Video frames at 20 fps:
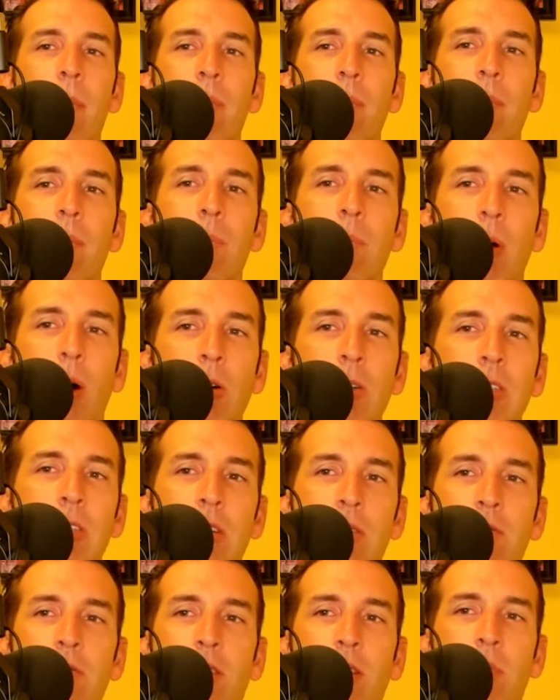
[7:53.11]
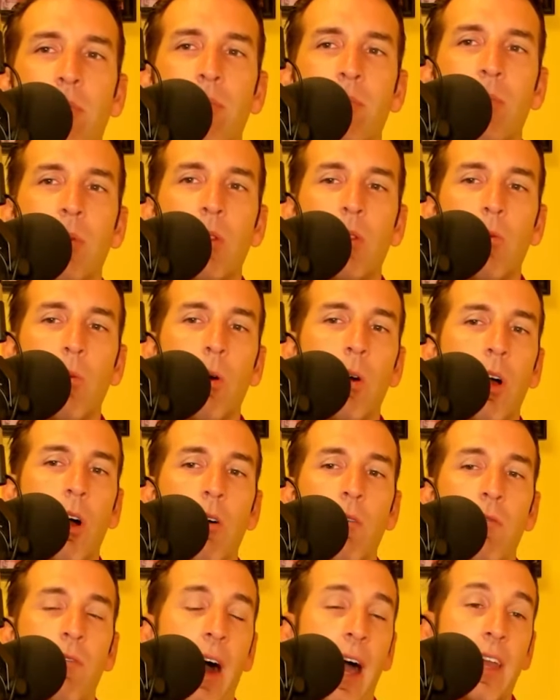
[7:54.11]
Most of them will
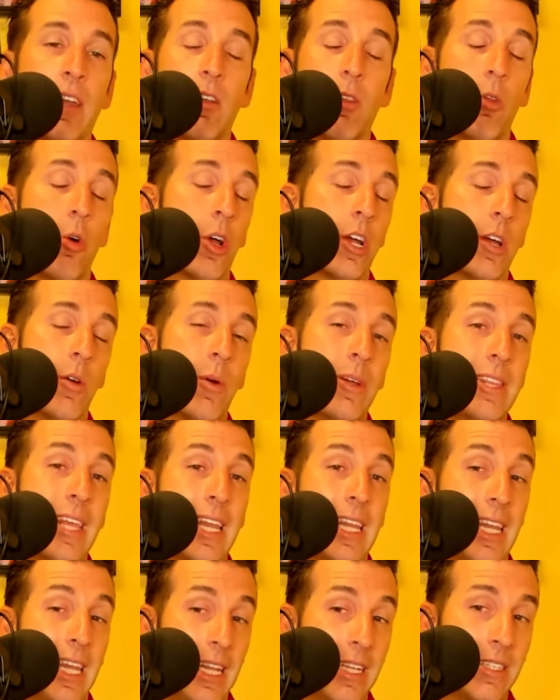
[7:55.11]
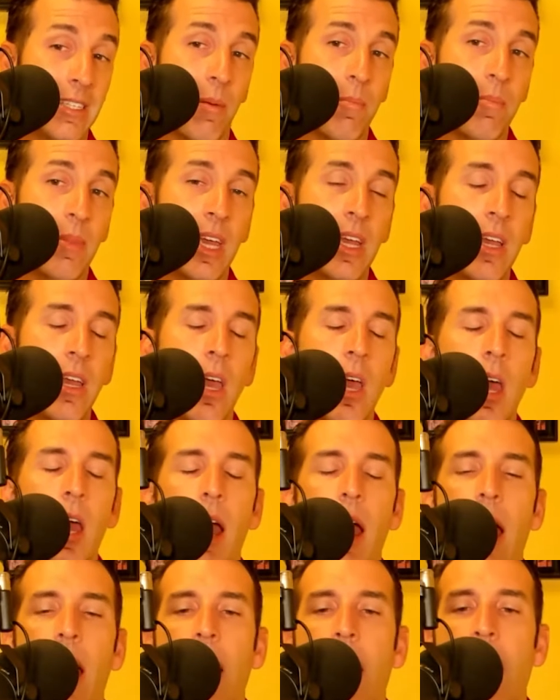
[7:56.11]
go find a lawyer when they need something,
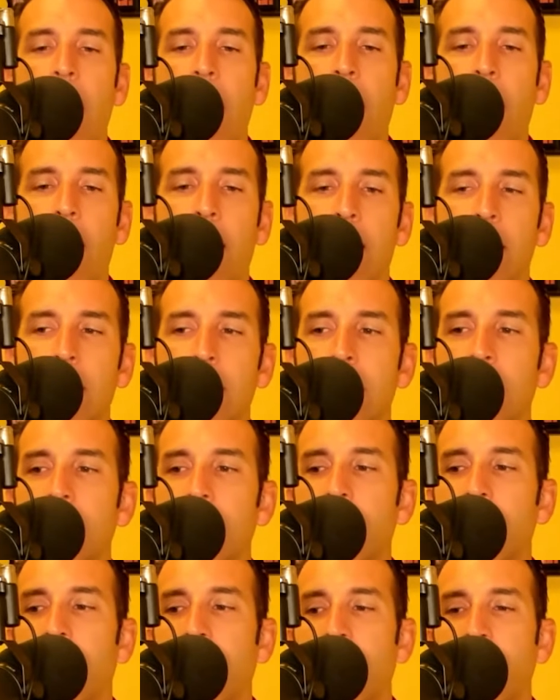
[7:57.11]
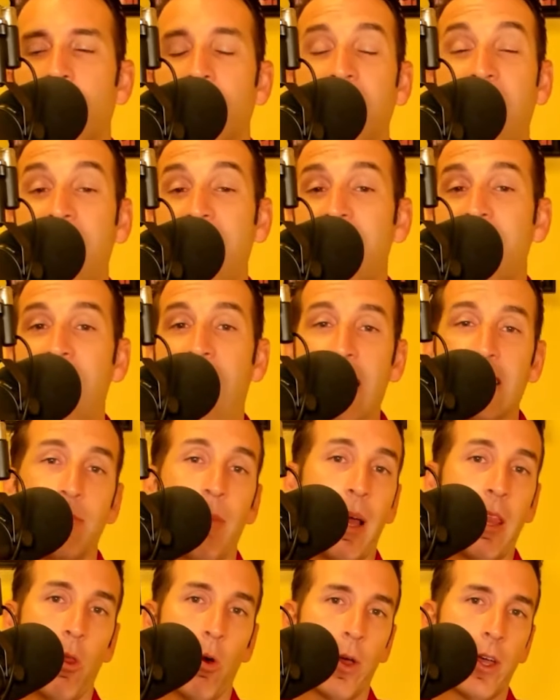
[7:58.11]
and then they'll say, that's
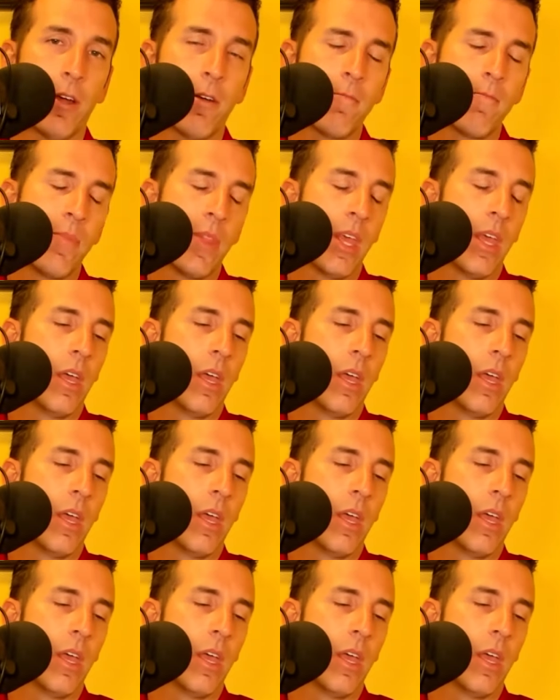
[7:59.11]
my lawyer.